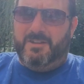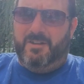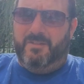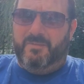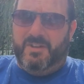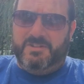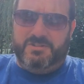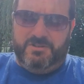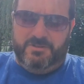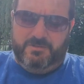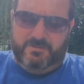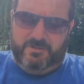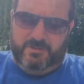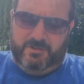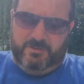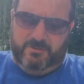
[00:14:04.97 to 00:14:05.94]
convention,
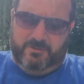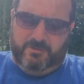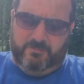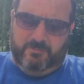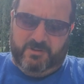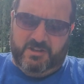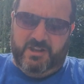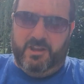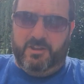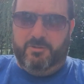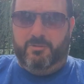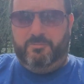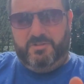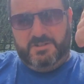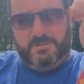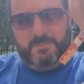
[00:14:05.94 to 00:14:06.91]
when you get
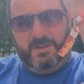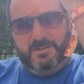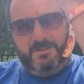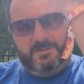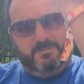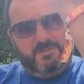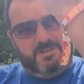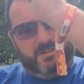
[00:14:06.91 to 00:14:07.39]
your wristband,